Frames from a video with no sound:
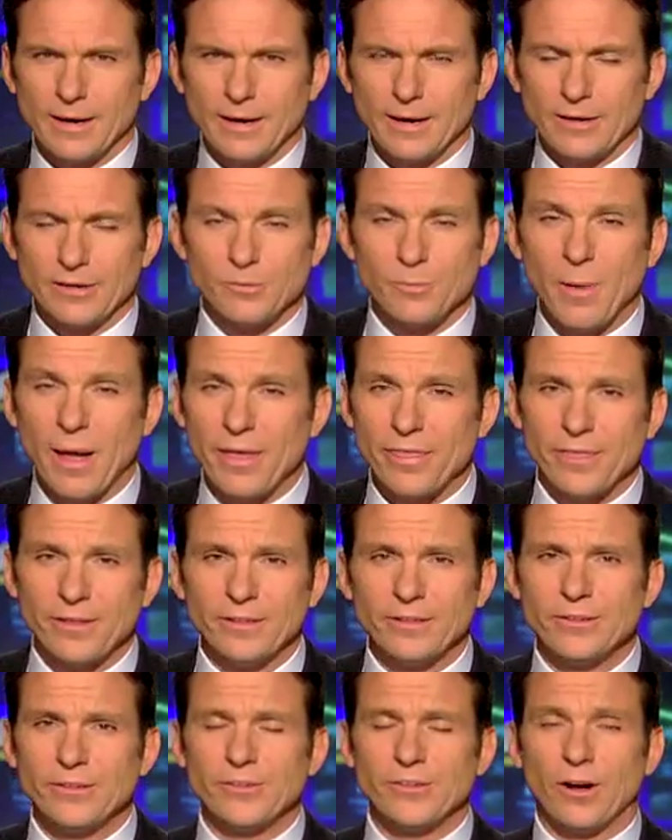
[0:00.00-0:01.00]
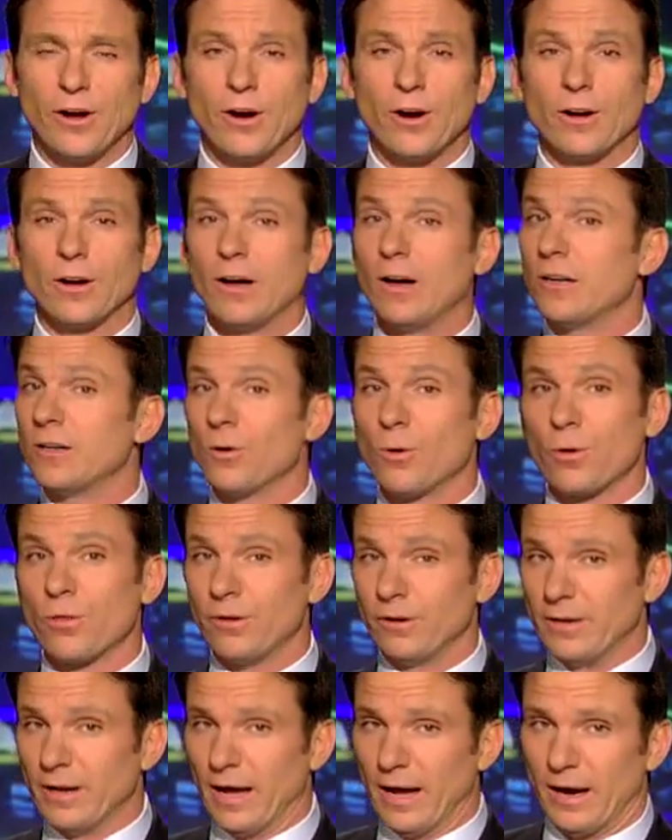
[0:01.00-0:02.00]
His methods are
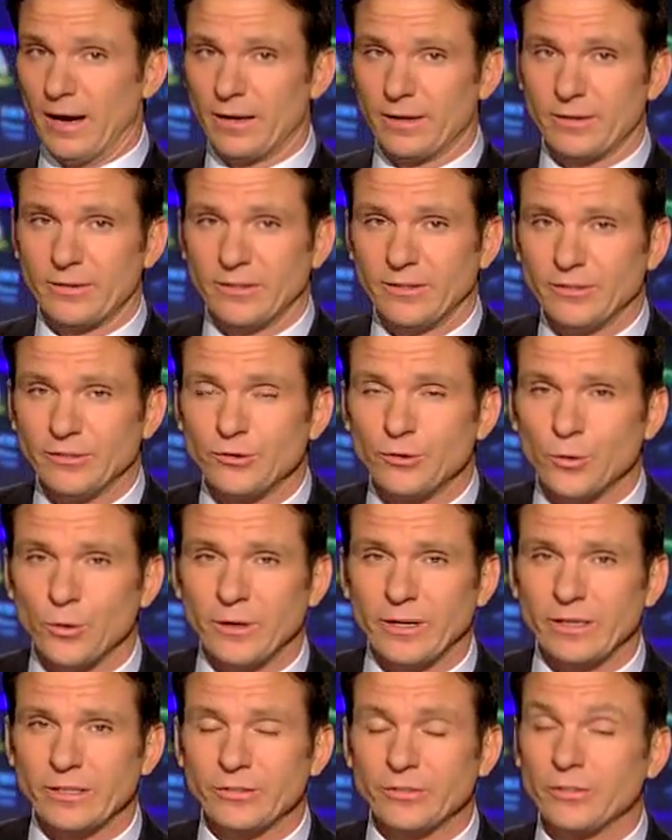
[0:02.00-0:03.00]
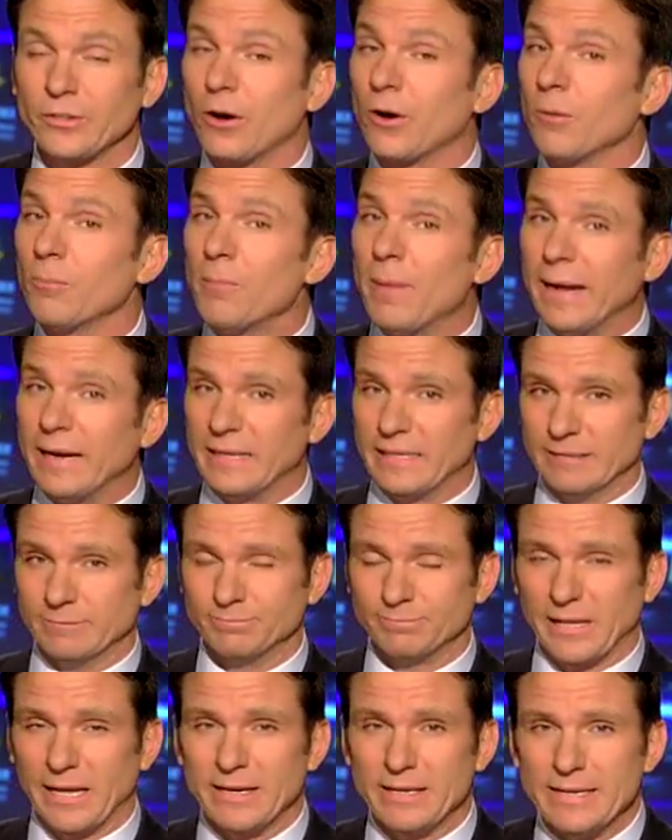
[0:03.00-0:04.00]
unorthodox. His critics are many.
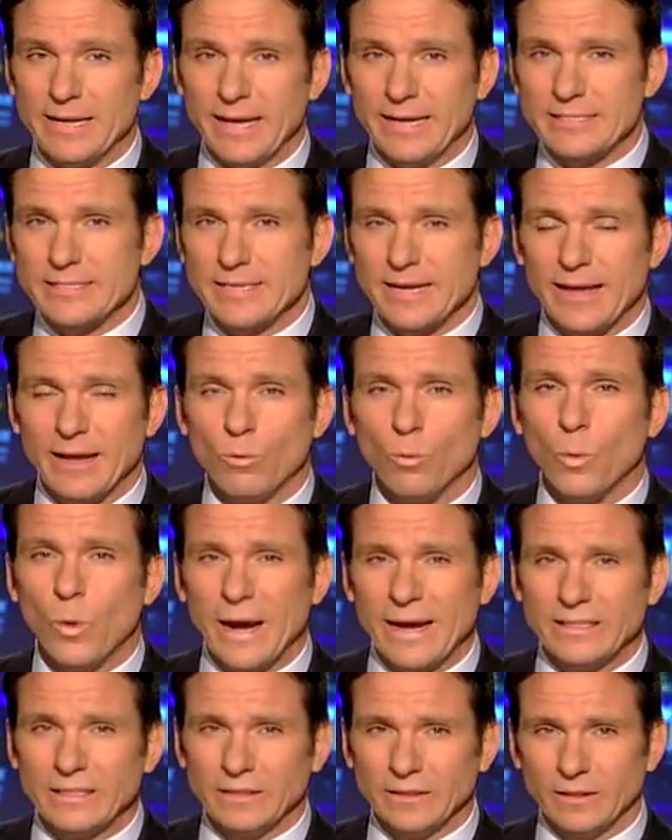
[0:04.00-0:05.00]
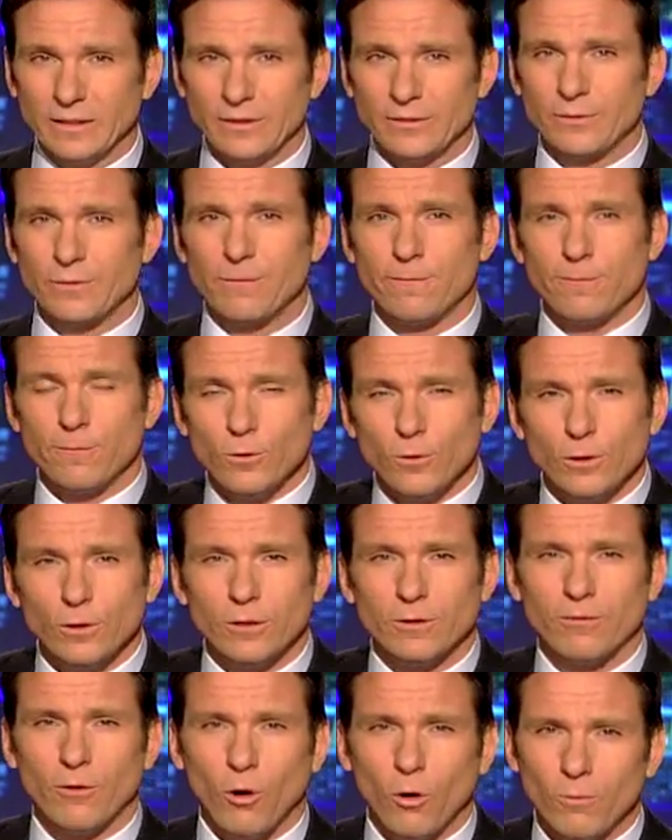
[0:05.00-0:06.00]
And yet, a waiting list
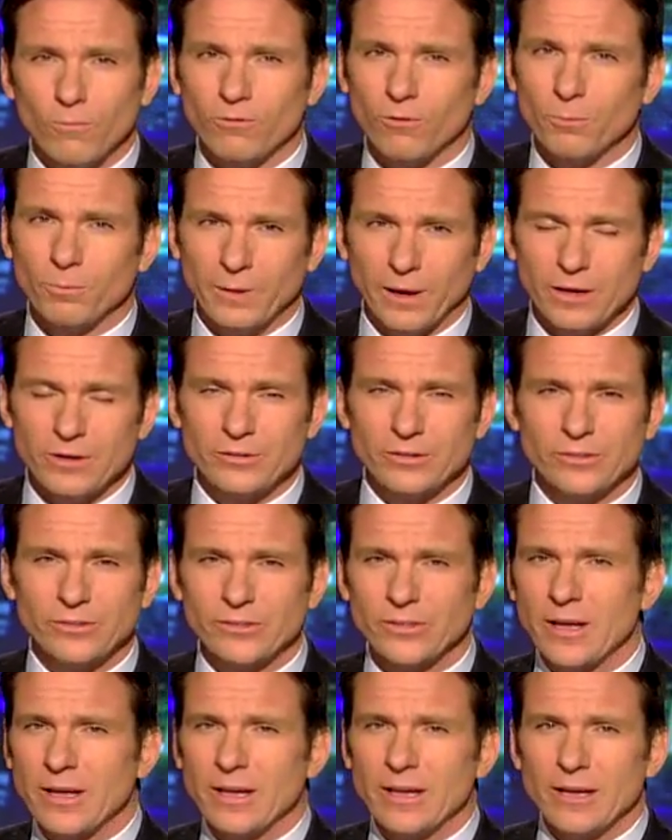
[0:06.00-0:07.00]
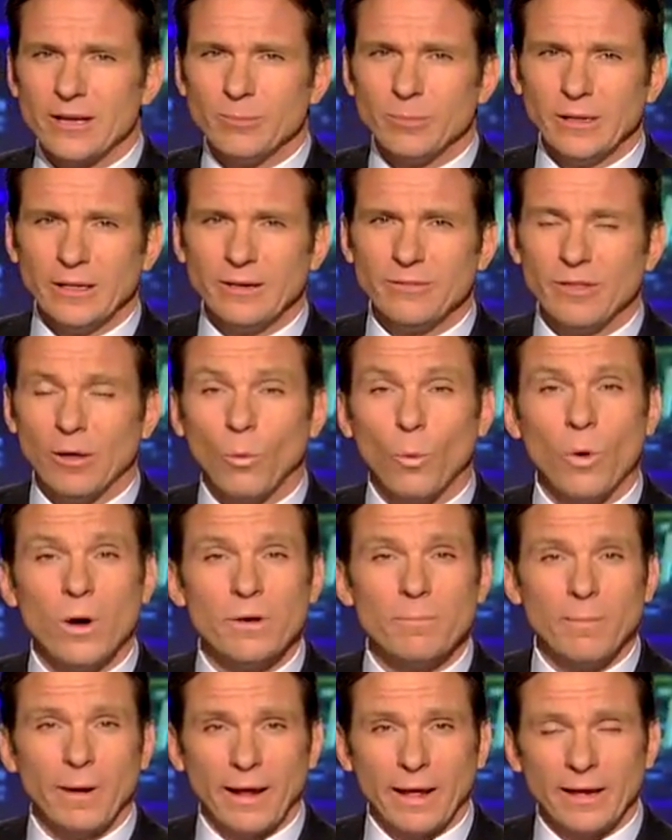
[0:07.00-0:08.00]
full of hopeful patients believe that
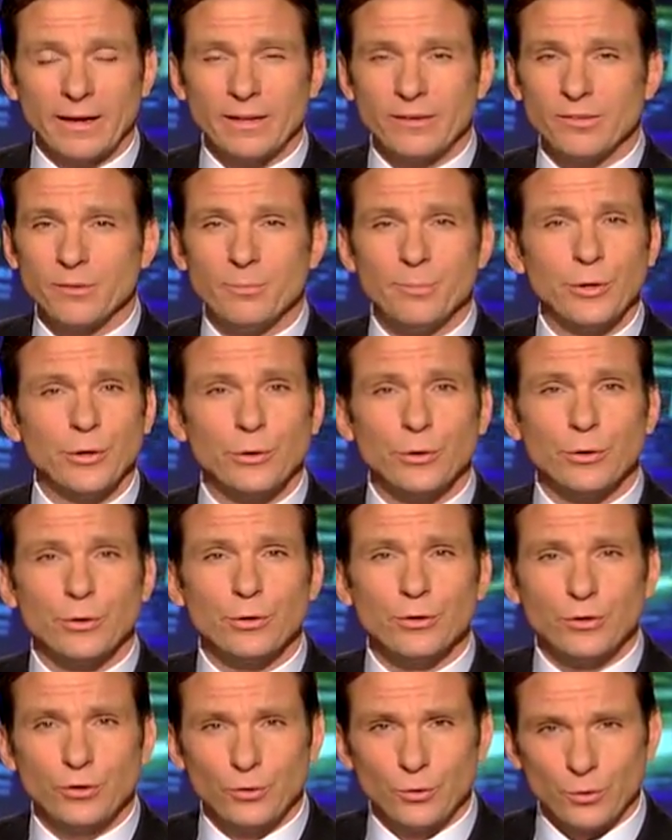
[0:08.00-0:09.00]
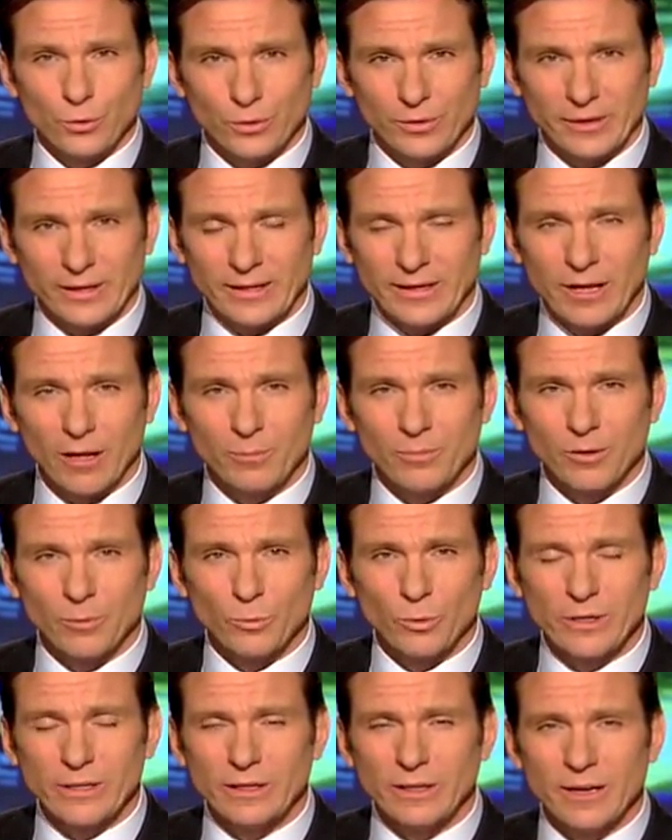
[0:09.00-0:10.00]
one man has a miracle cure that can help them
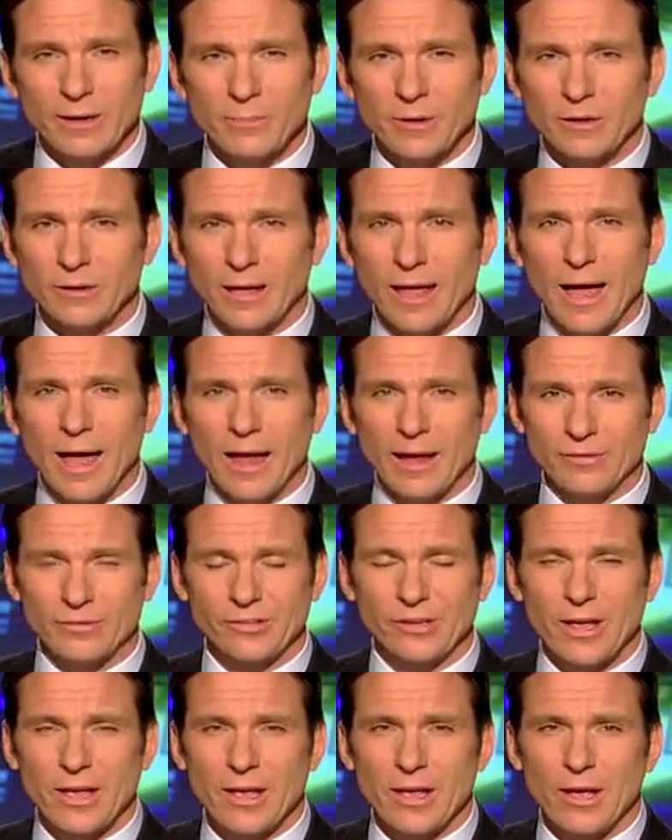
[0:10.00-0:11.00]
reclaim their lives.